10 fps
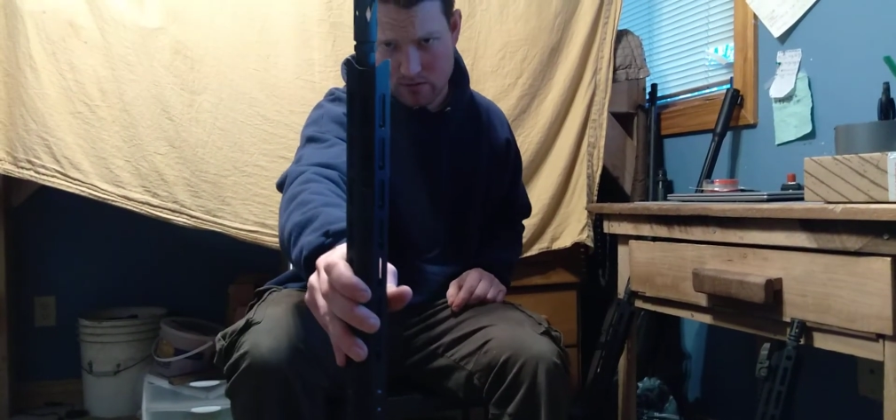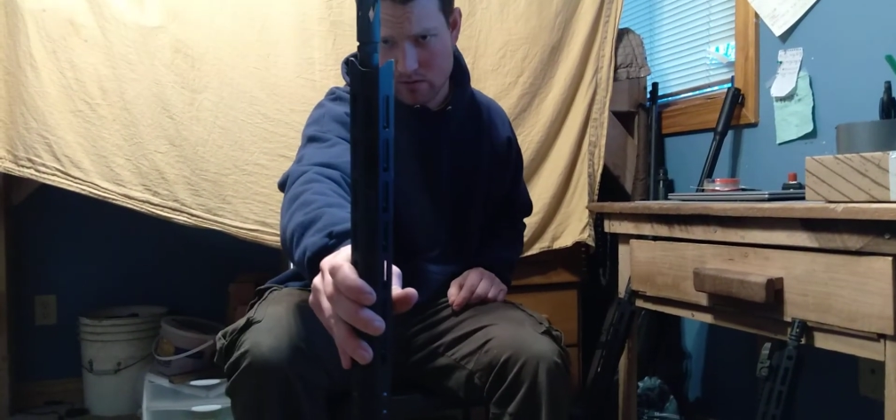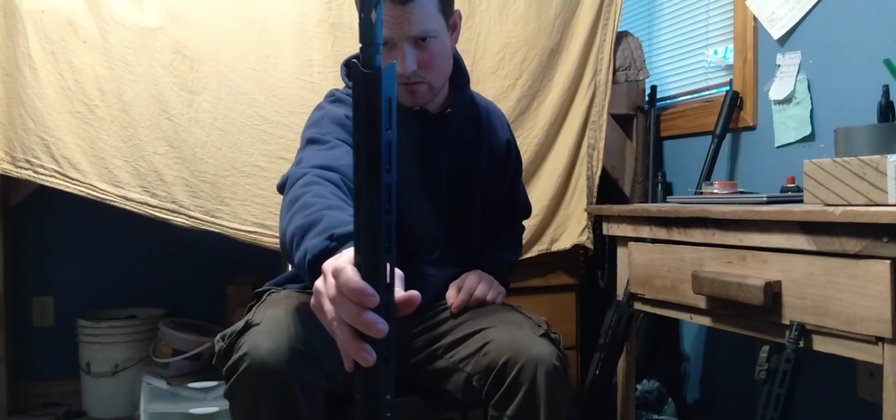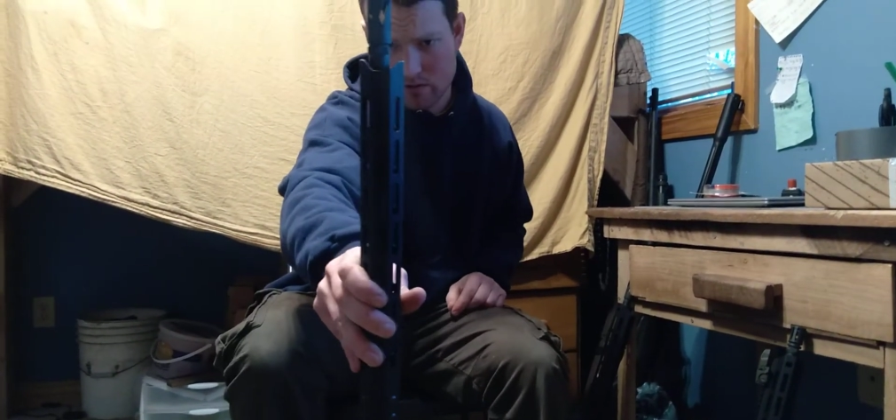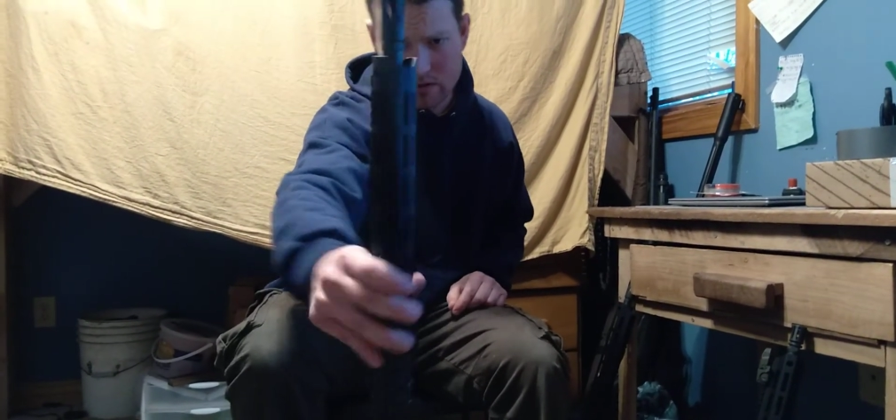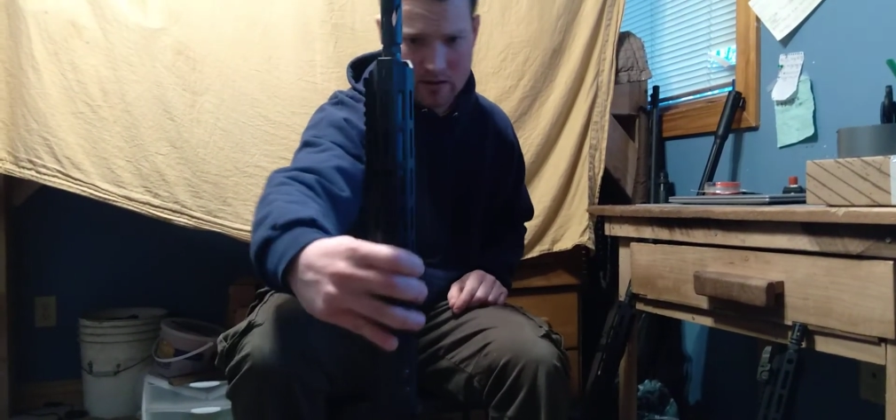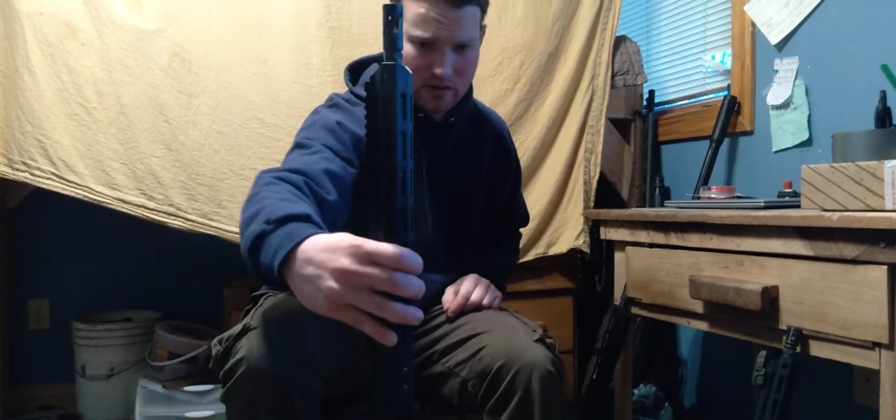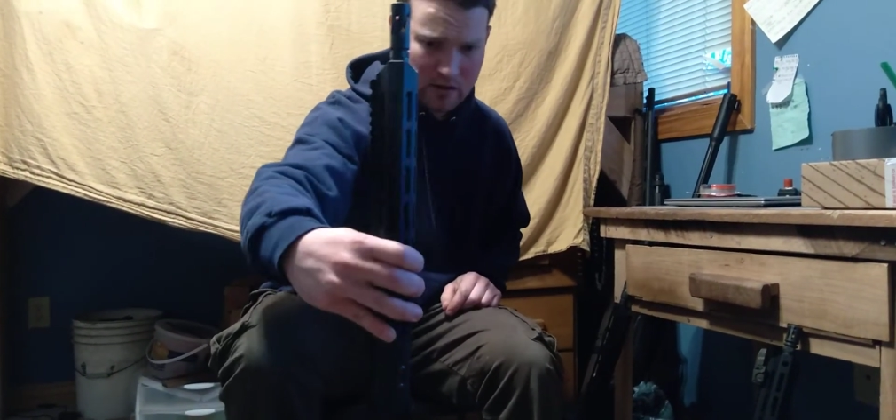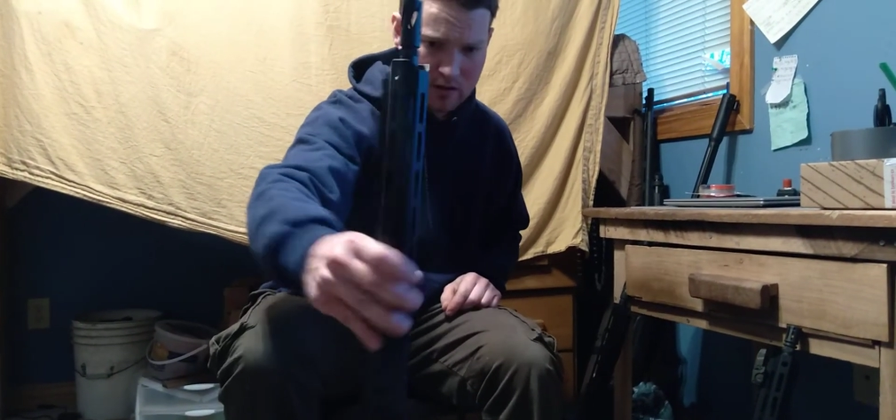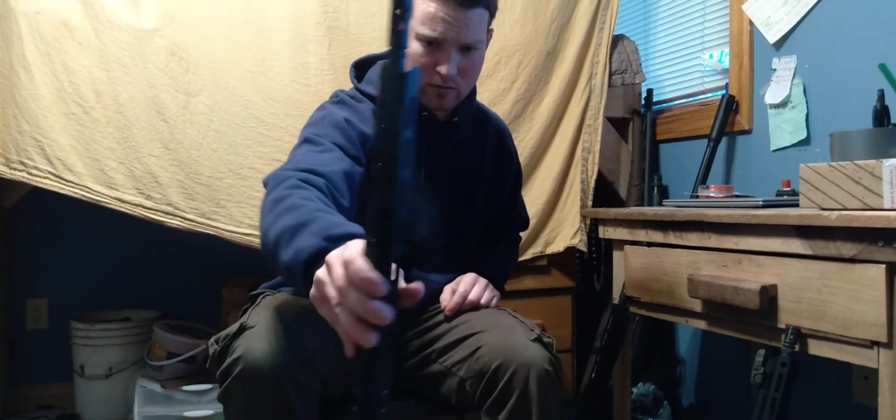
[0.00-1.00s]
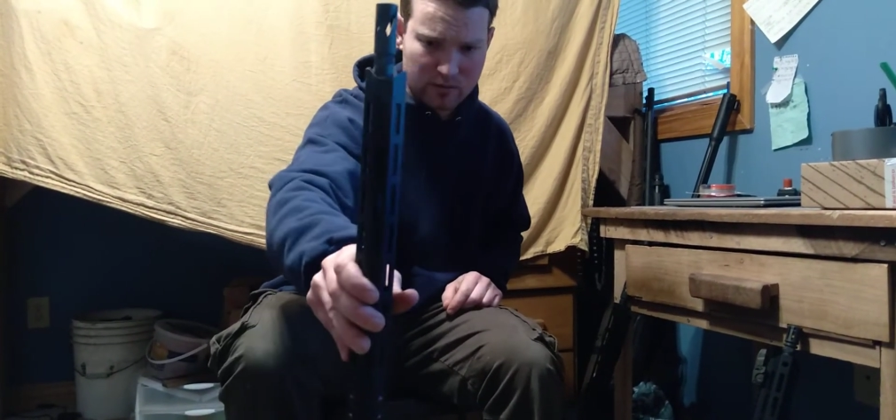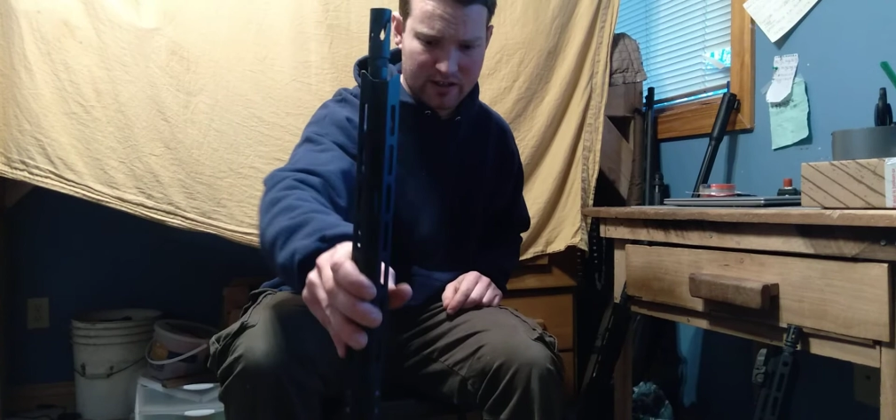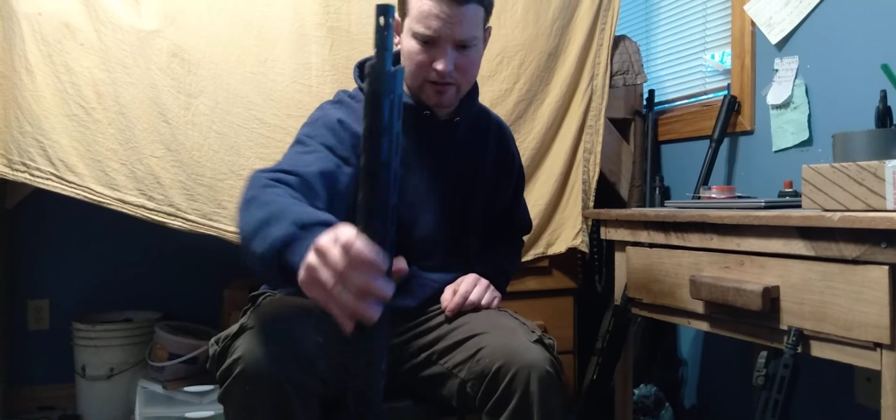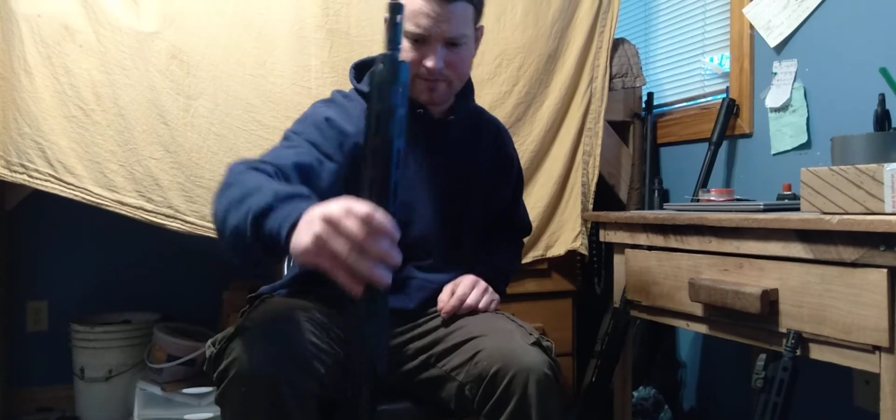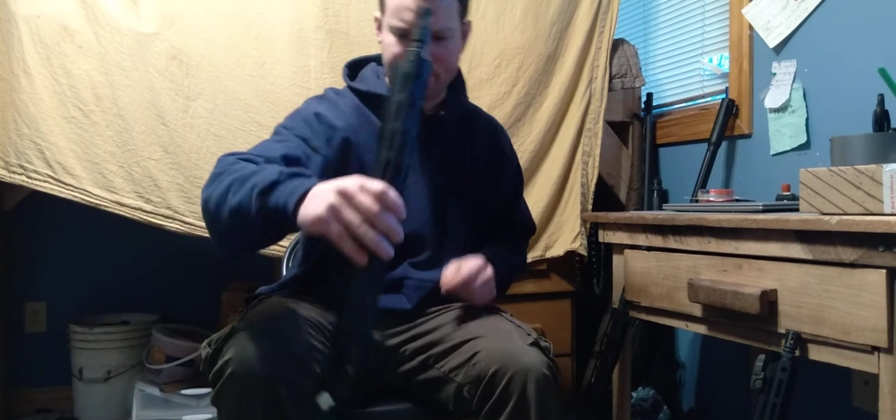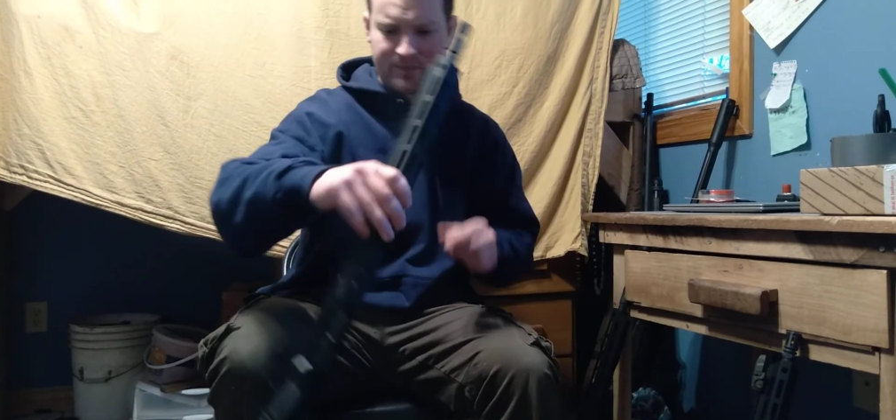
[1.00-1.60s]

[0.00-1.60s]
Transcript: your rail.